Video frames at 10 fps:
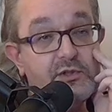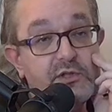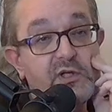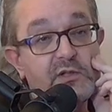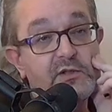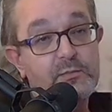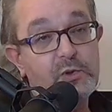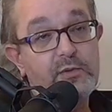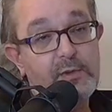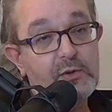turn
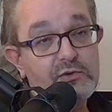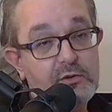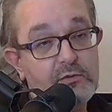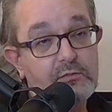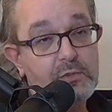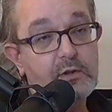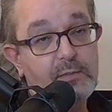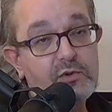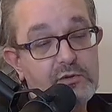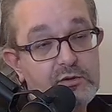
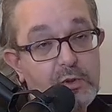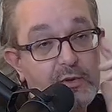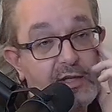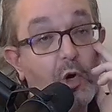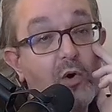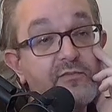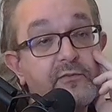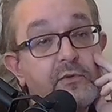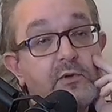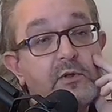emotion smoothing
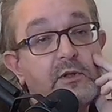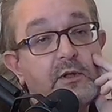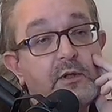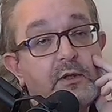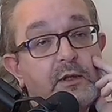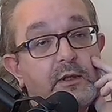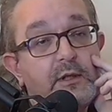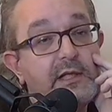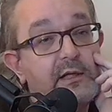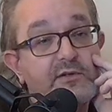off.
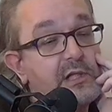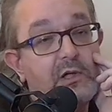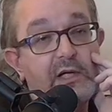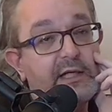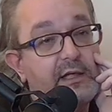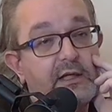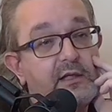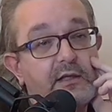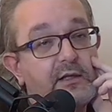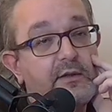He doesn't like it.
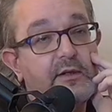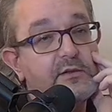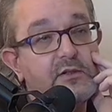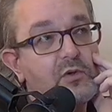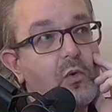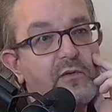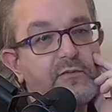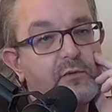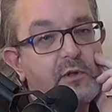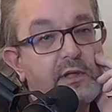He thinks it's
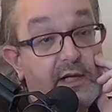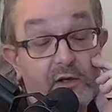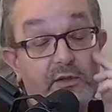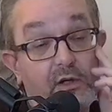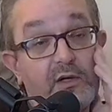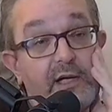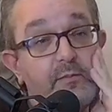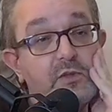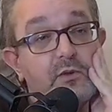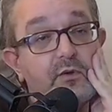awful, and I
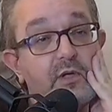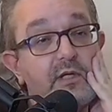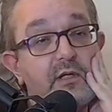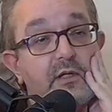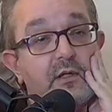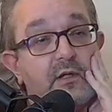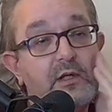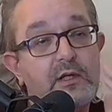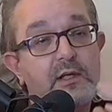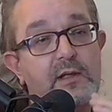happen to agree.
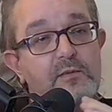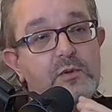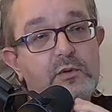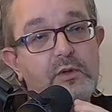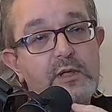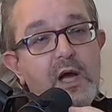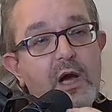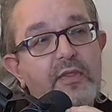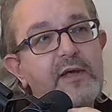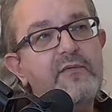I
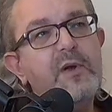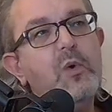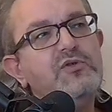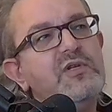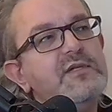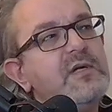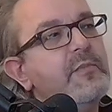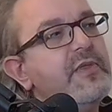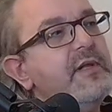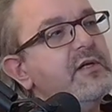think if you're watching
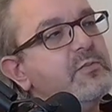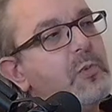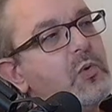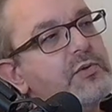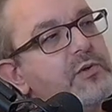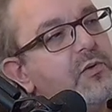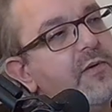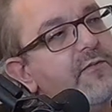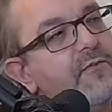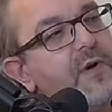something that's more sort
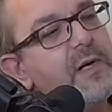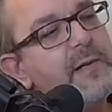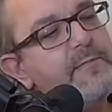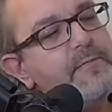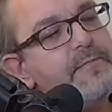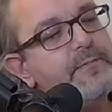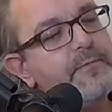of